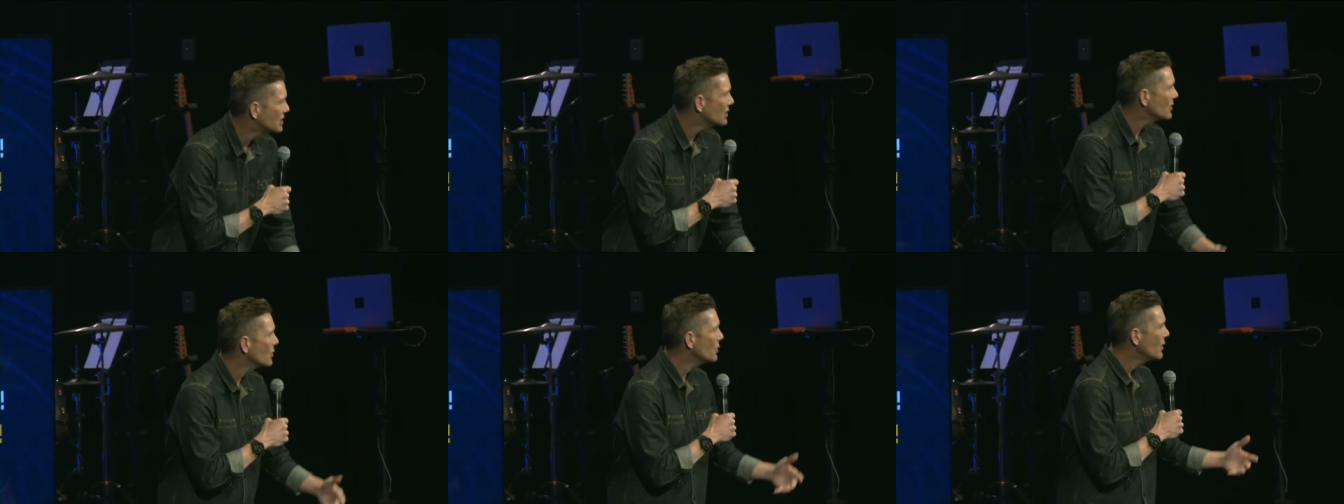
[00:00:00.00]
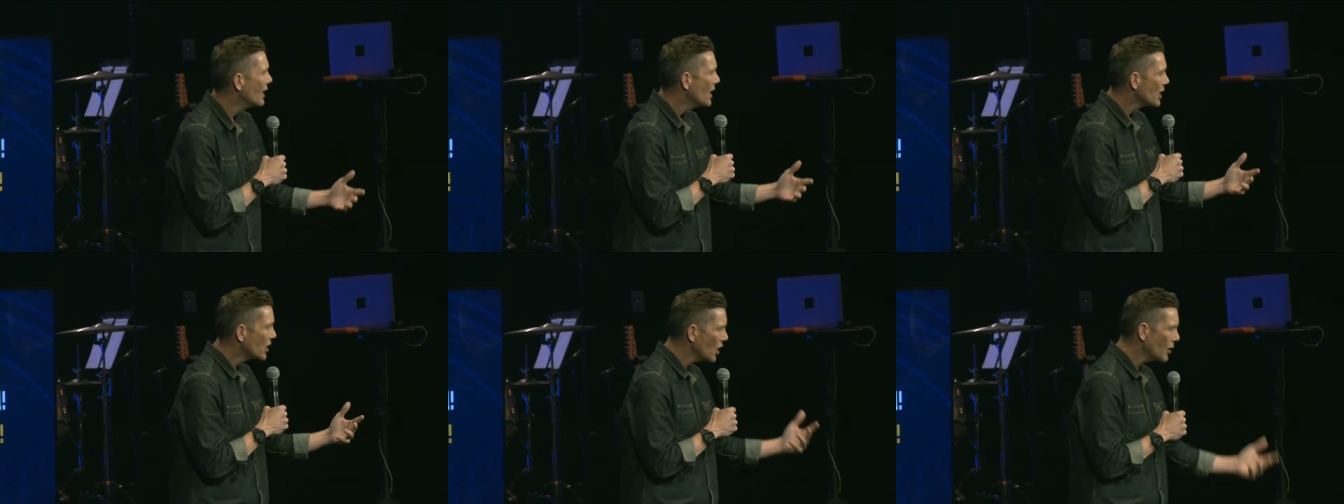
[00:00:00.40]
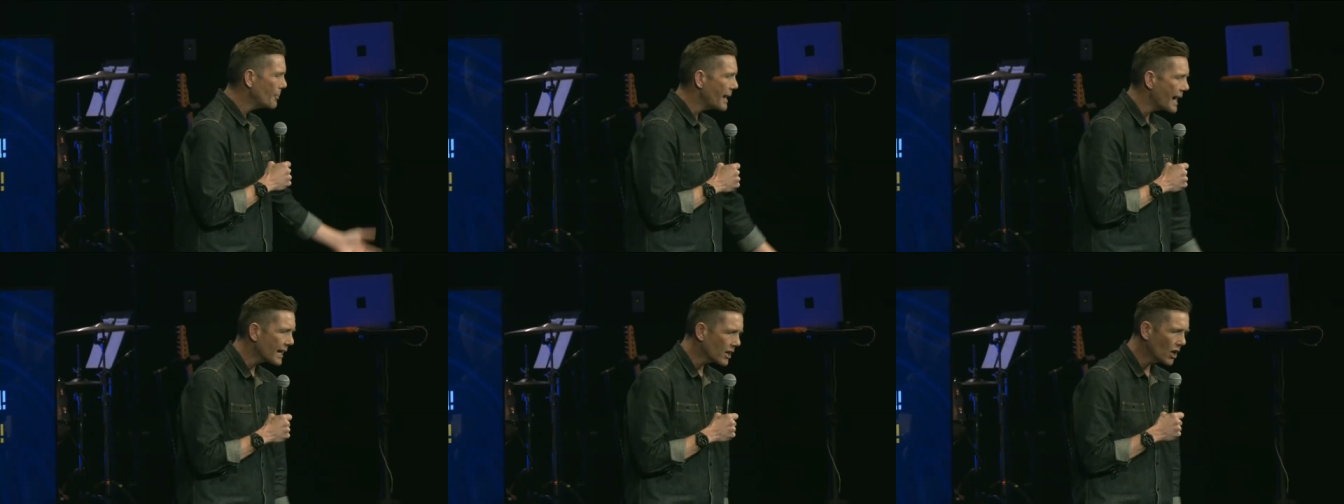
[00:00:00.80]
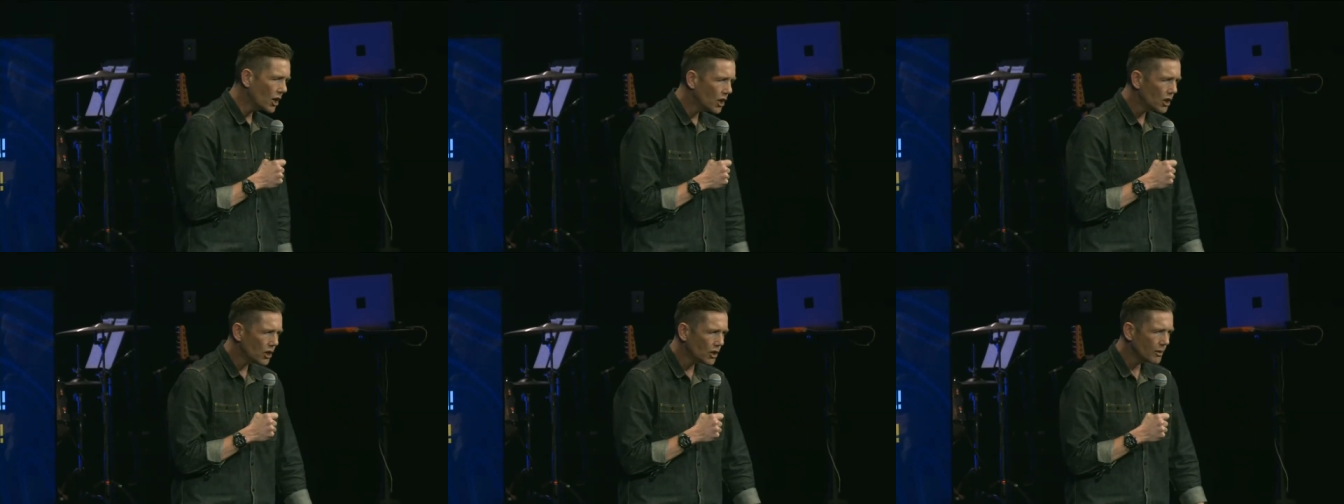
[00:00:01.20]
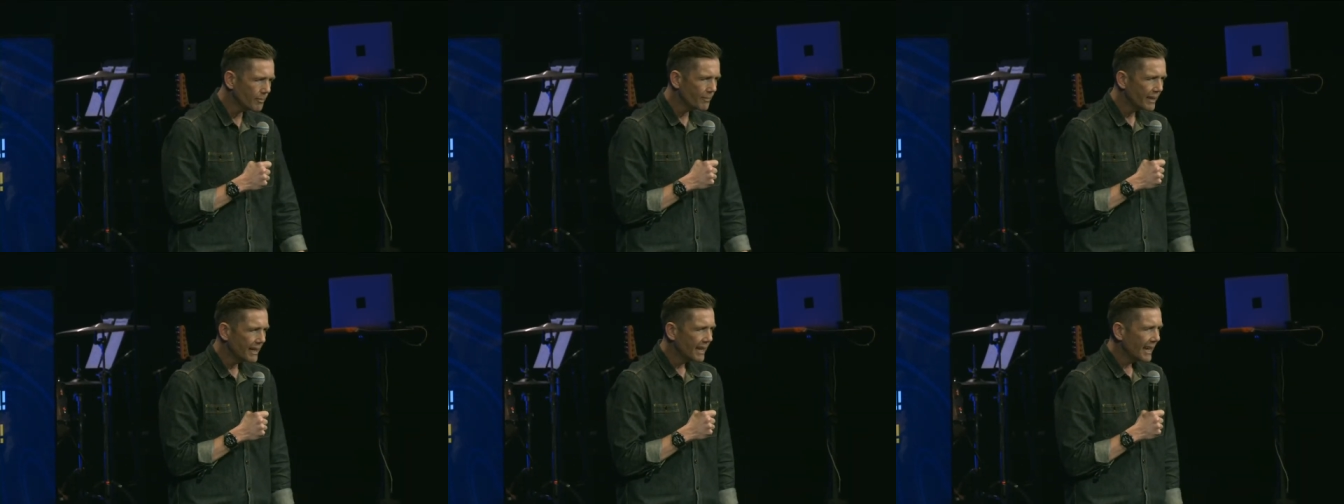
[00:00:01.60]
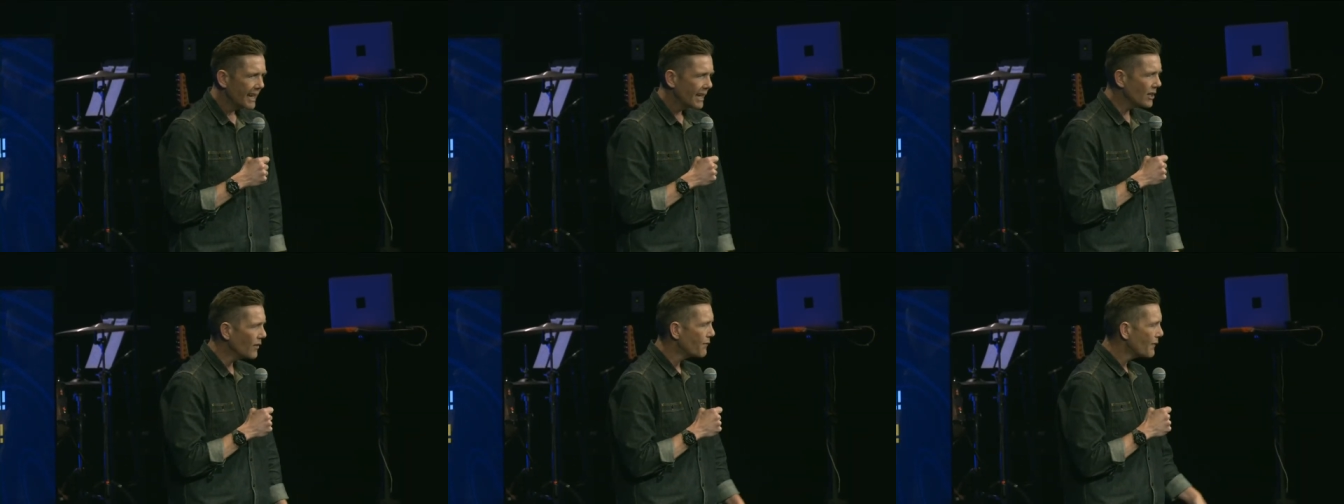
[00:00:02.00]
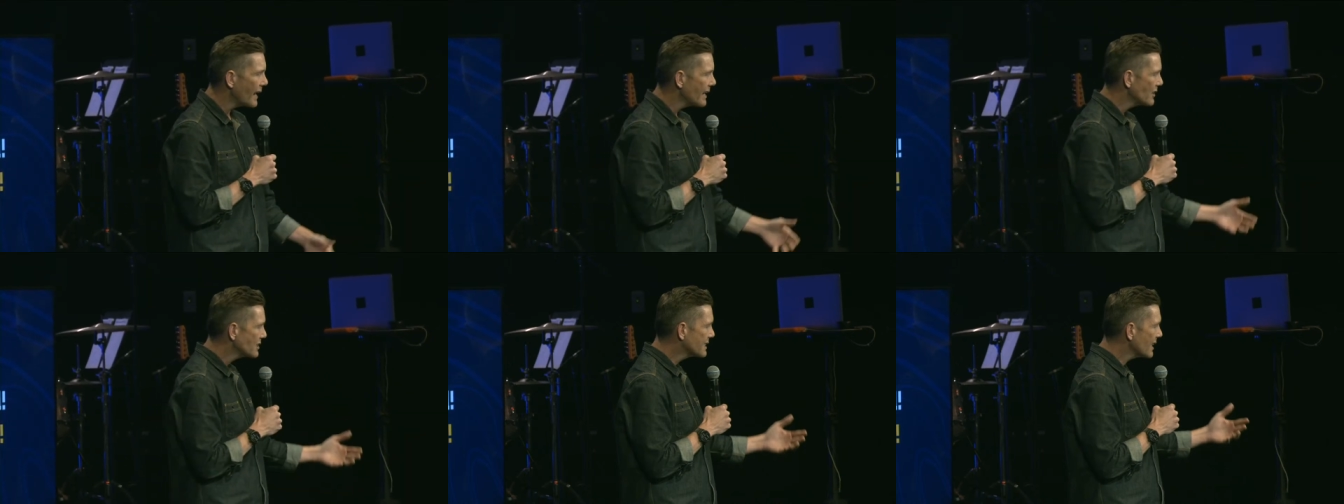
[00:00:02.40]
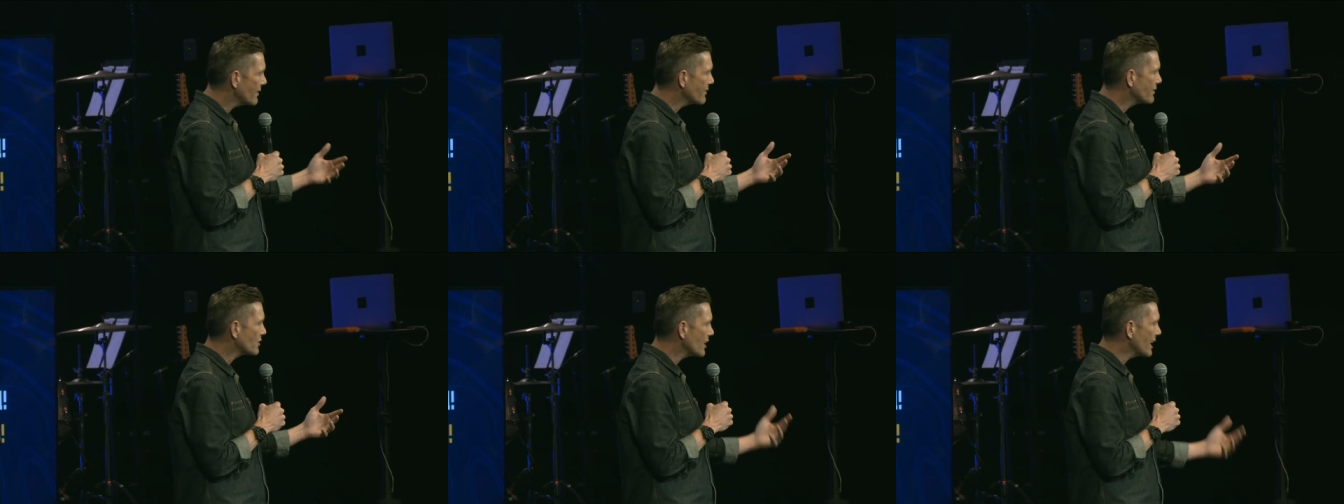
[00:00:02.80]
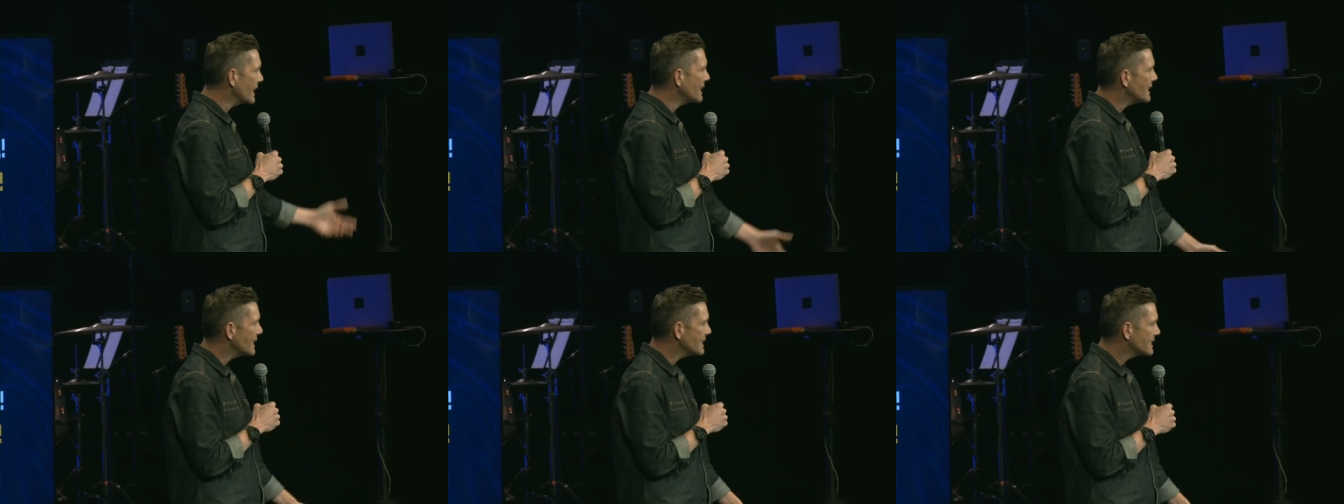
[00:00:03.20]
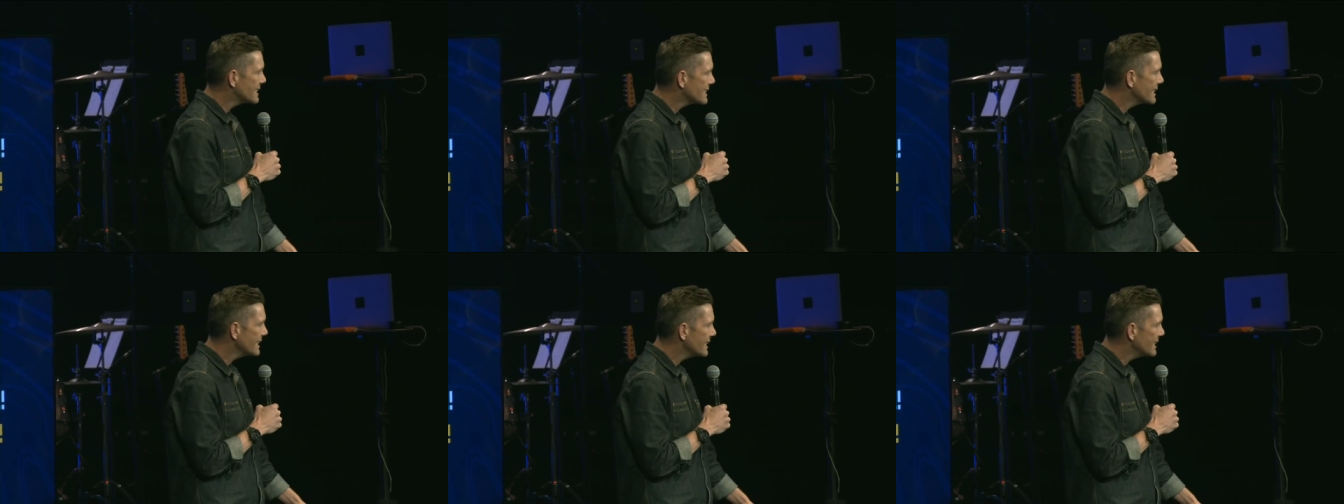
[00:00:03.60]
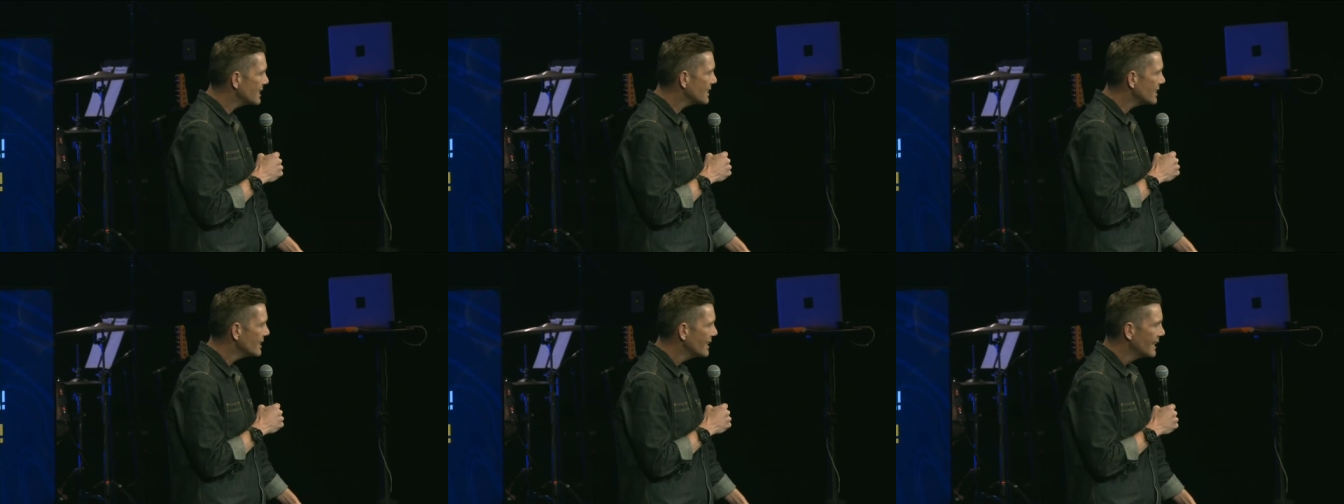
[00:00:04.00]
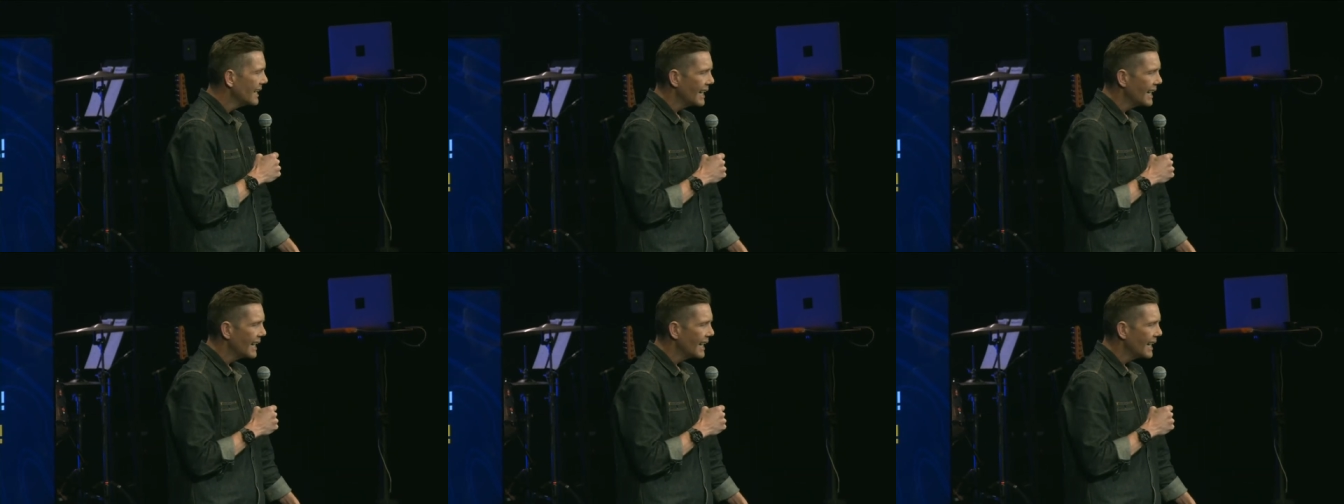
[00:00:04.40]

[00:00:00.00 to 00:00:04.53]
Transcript: you go back home and you find yourself cranky still,